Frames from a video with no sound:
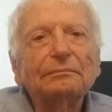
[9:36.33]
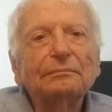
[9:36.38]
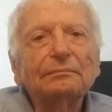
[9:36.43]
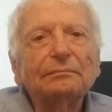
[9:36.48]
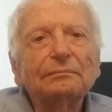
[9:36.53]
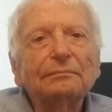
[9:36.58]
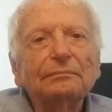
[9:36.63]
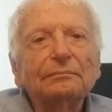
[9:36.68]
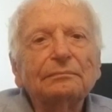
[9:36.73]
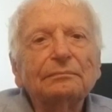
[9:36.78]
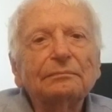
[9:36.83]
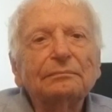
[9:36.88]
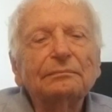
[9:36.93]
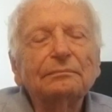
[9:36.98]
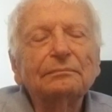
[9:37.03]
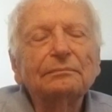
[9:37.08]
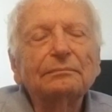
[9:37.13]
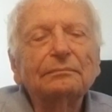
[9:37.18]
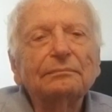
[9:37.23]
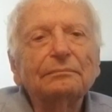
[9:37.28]
And
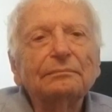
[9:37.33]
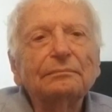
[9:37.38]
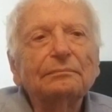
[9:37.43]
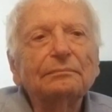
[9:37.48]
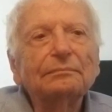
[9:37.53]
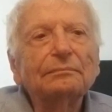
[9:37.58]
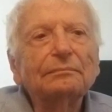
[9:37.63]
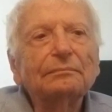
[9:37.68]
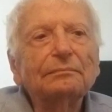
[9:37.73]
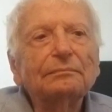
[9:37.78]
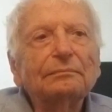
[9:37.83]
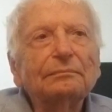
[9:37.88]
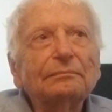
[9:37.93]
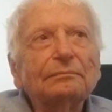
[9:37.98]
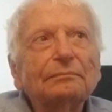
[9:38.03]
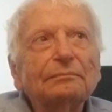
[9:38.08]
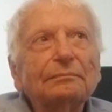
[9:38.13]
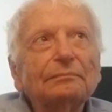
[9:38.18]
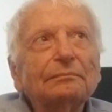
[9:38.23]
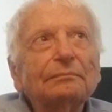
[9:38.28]

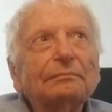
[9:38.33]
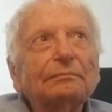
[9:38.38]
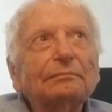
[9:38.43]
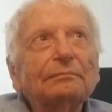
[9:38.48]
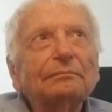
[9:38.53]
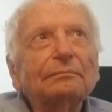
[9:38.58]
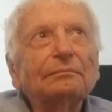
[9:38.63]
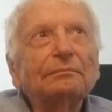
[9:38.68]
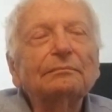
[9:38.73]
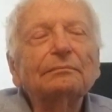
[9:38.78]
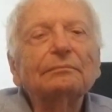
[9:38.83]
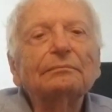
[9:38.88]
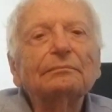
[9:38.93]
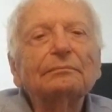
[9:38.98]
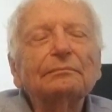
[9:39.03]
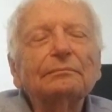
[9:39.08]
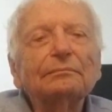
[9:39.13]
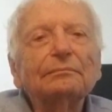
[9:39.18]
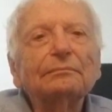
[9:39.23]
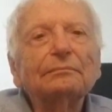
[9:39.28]
all
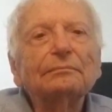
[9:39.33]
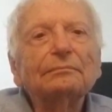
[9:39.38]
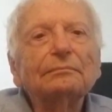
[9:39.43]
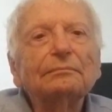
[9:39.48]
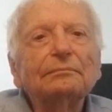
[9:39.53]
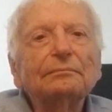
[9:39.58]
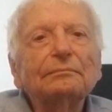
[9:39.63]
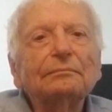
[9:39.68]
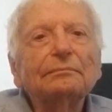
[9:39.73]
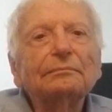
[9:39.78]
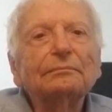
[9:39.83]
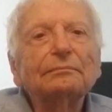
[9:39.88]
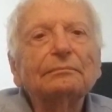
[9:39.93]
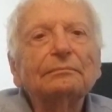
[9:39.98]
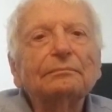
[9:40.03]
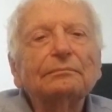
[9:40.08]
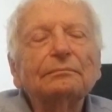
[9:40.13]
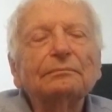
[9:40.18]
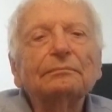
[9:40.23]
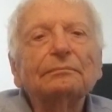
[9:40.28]
right.
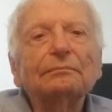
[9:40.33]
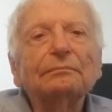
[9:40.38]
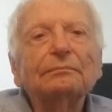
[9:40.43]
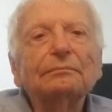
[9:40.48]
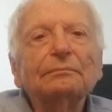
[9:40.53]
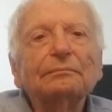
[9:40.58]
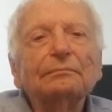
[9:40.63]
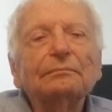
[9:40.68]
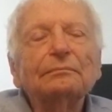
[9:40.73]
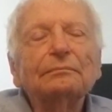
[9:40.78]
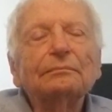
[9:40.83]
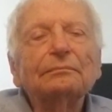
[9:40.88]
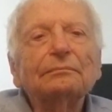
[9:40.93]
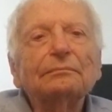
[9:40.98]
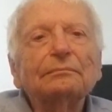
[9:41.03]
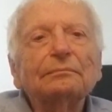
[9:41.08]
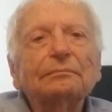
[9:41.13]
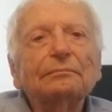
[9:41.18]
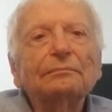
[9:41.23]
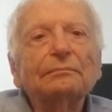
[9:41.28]
So Paul,
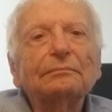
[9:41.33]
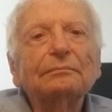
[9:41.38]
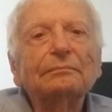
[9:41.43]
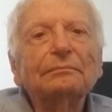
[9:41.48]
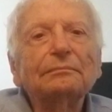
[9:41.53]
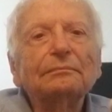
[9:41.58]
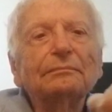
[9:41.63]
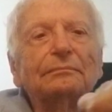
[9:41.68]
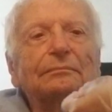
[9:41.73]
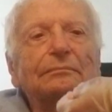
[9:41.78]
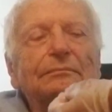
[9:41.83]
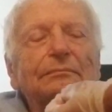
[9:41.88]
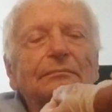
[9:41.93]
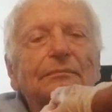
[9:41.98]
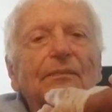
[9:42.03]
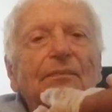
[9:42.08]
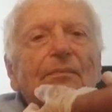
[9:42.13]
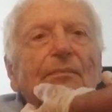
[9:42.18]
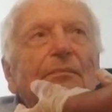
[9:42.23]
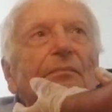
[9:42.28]
can I check your eyes,
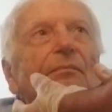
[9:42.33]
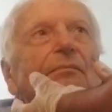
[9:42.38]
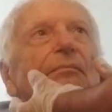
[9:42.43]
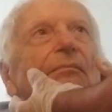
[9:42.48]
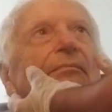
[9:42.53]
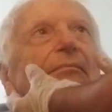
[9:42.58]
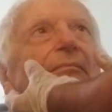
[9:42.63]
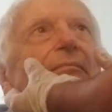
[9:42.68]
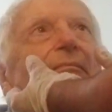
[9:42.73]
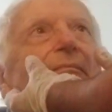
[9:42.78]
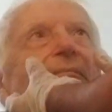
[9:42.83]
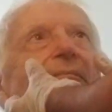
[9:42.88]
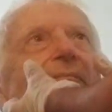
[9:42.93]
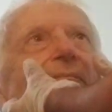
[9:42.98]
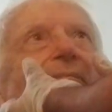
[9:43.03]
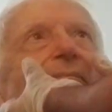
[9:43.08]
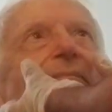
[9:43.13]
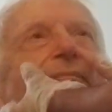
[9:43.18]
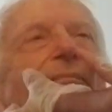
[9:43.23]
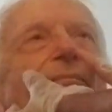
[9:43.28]
please?
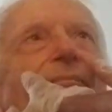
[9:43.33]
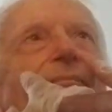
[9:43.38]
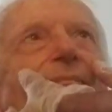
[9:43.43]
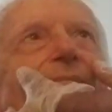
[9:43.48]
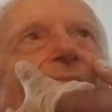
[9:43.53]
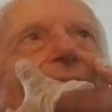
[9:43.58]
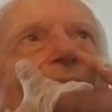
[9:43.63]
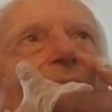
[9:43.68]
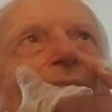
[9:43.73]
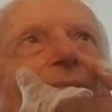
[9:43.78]
Look